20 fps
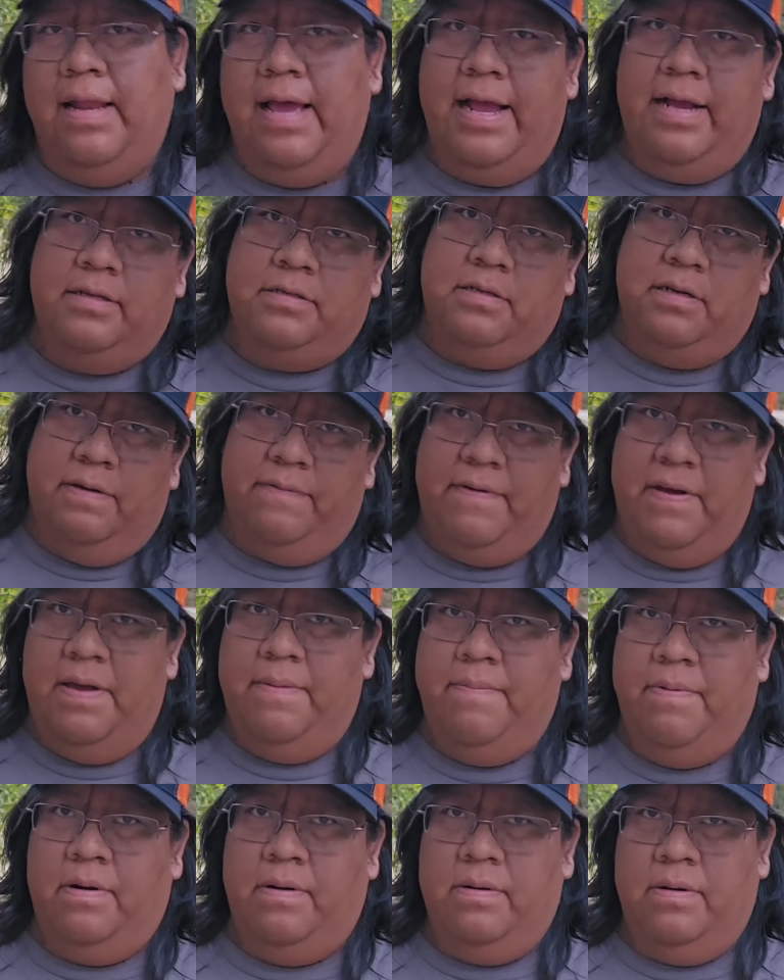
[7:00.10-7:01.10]
last
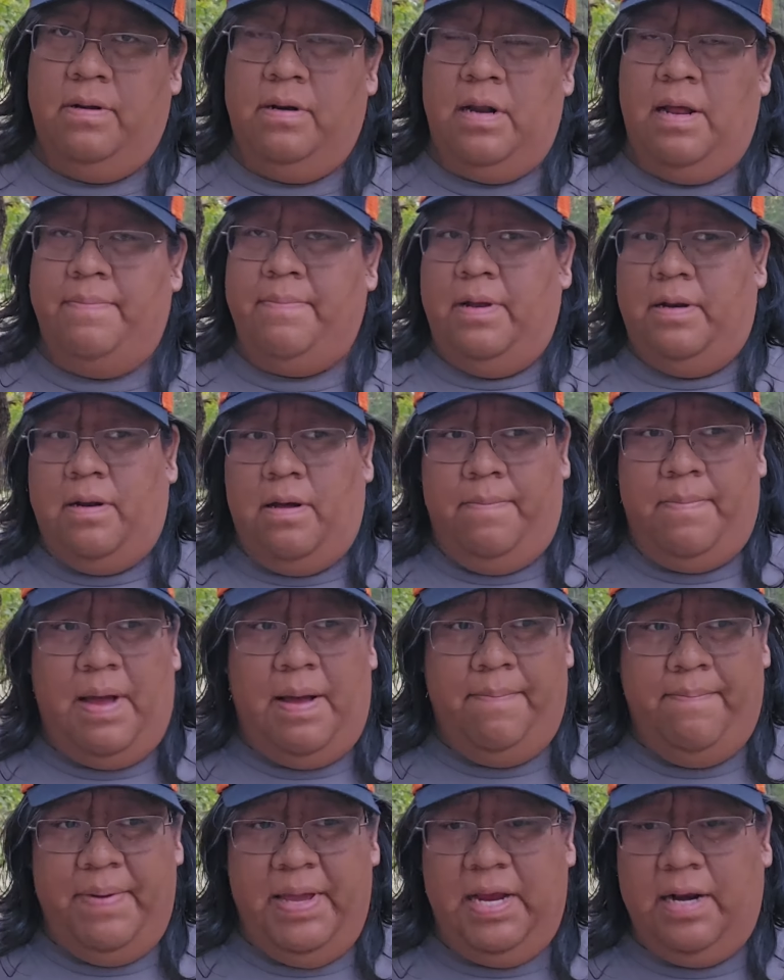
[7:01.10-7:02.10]
November. And I'm not talking
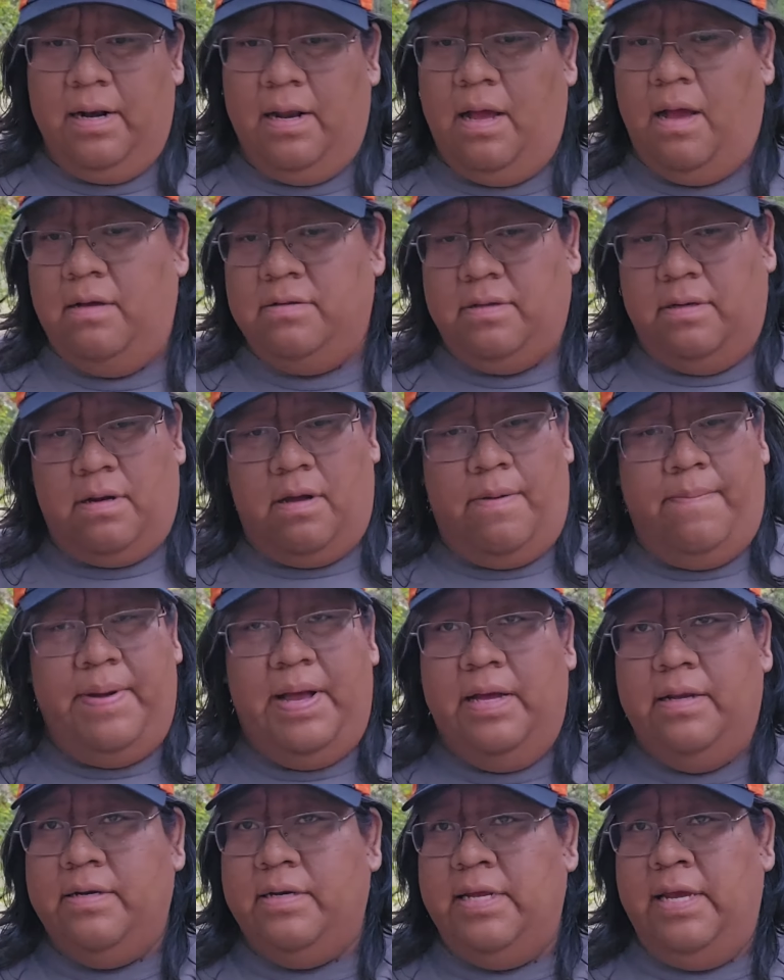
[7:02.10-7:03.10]
about big logs, I'm talking
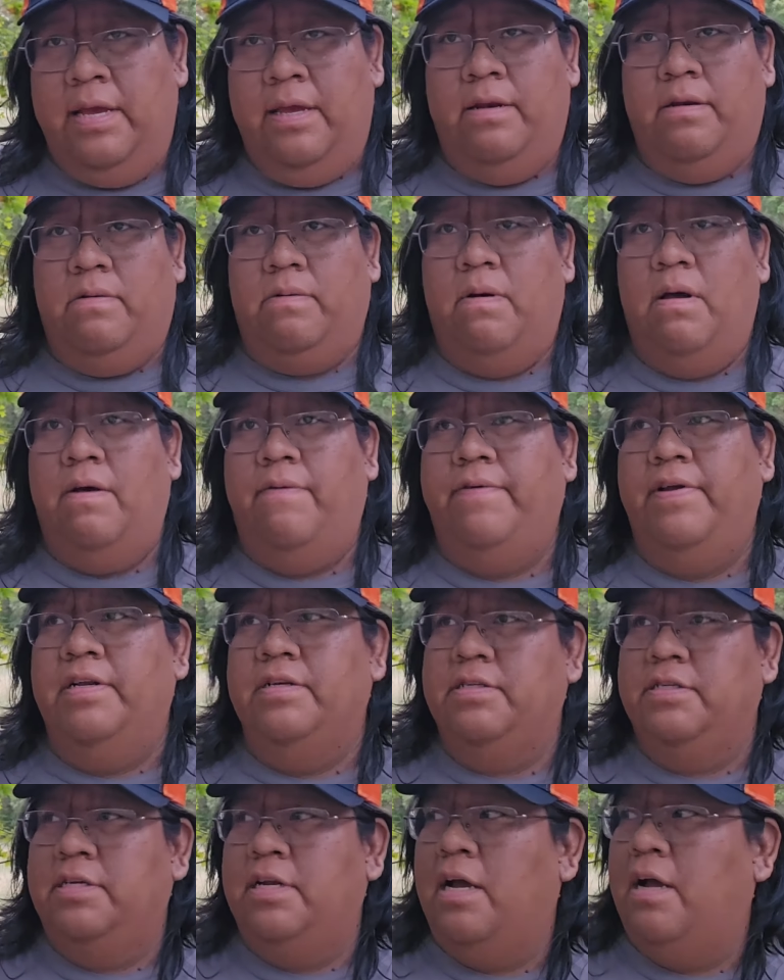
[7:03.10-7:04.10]
about 10,
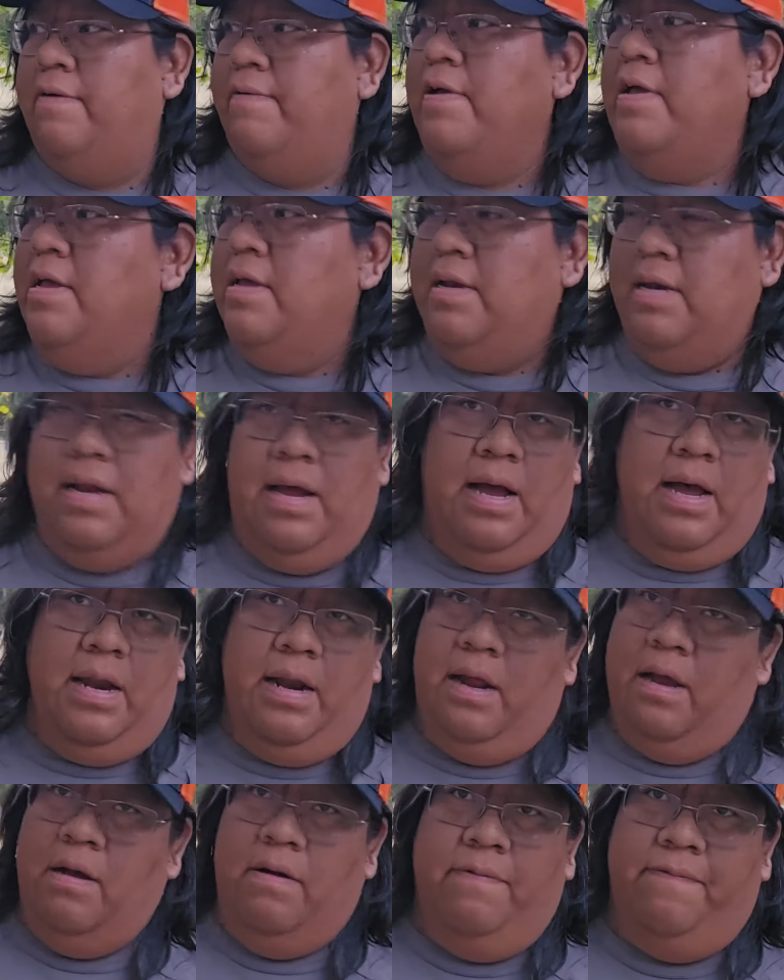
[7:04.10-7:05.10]
12-inch stuff. Now, I
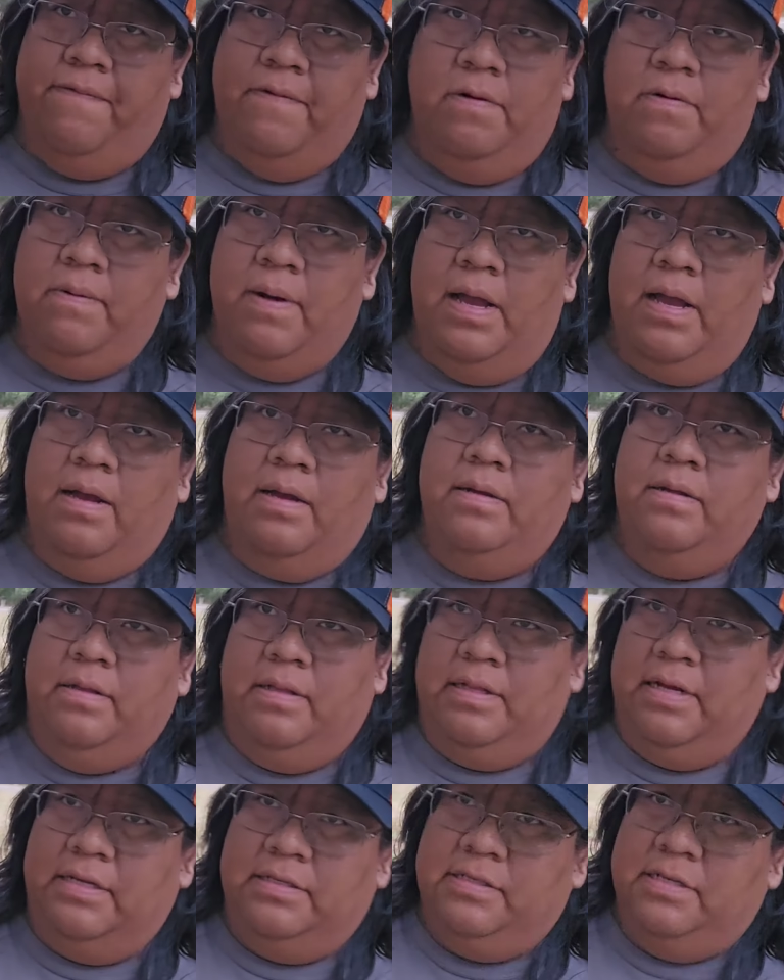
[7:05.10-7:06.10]
know full well
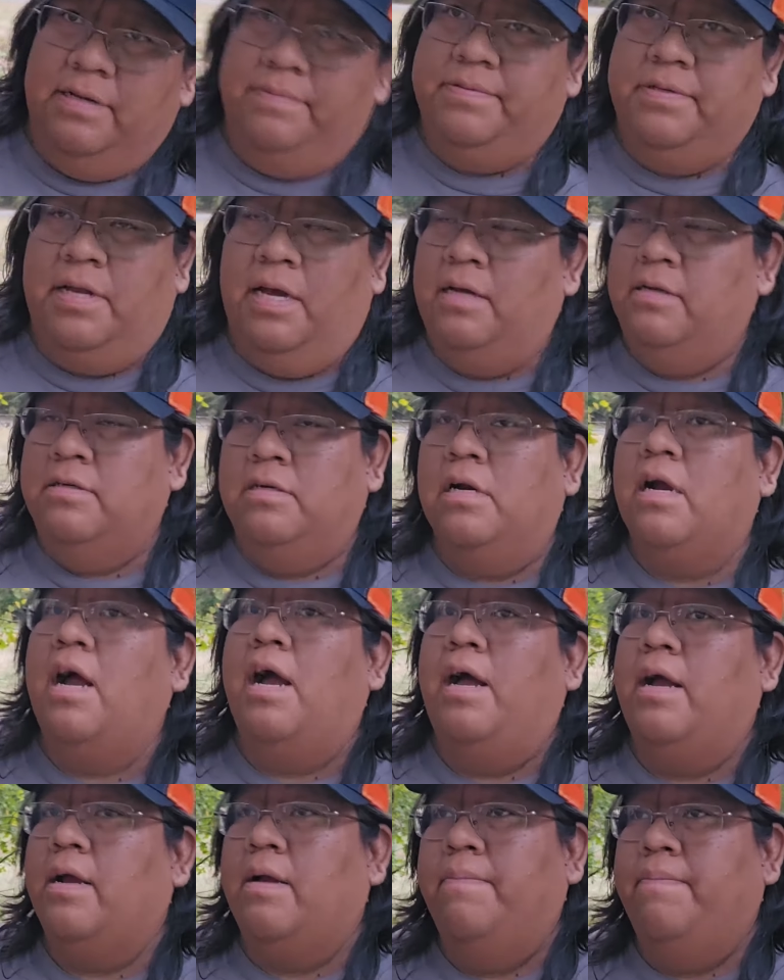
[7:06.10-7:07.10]
that stuff's not
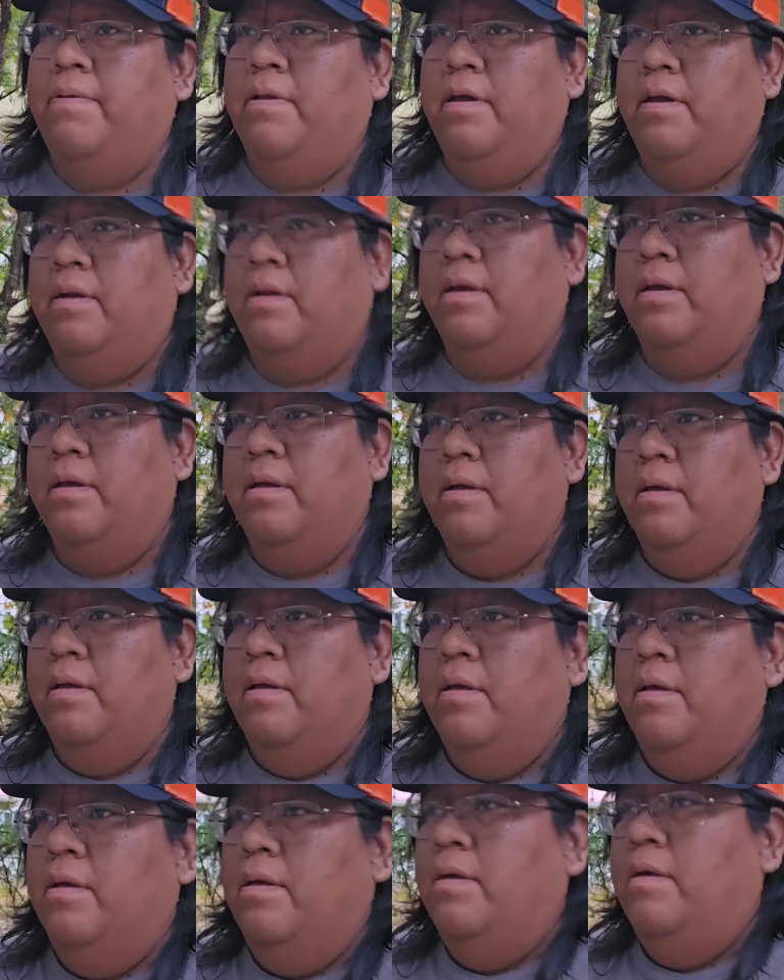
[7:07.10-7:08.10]
dry completely,
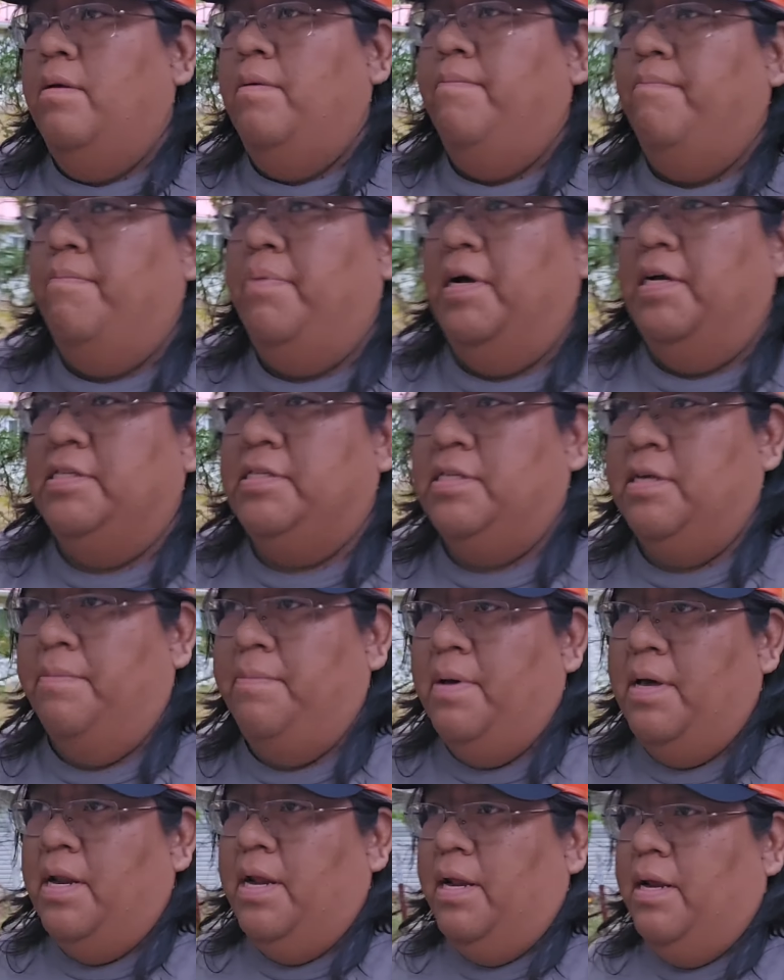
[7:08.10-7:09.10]
but
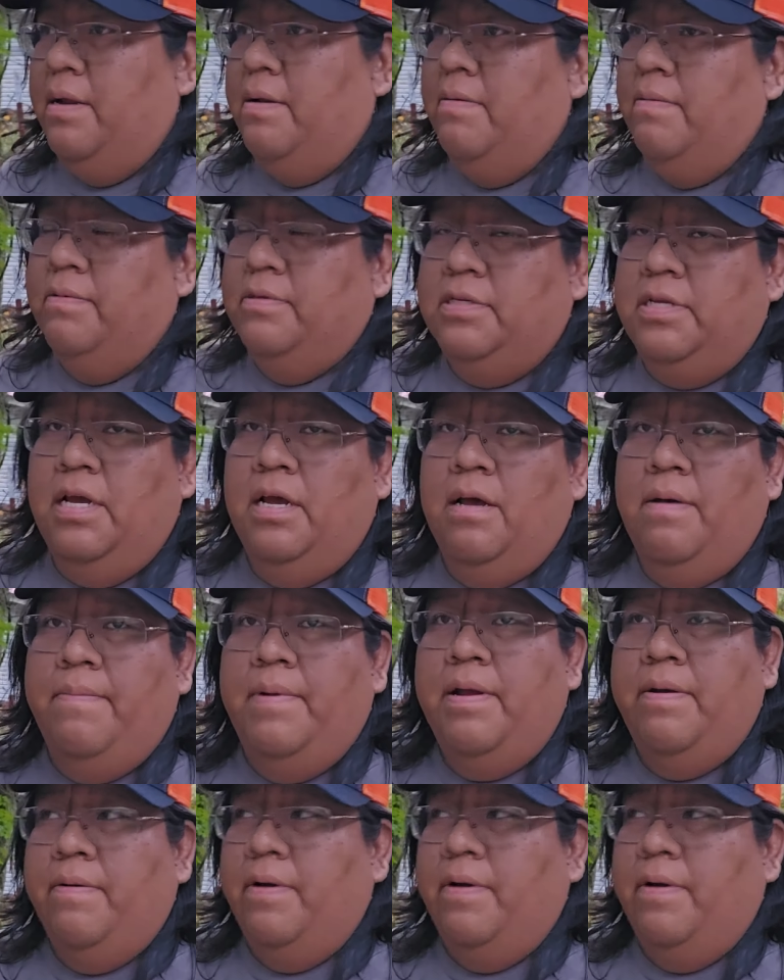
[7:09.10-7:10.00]
somebody was telling me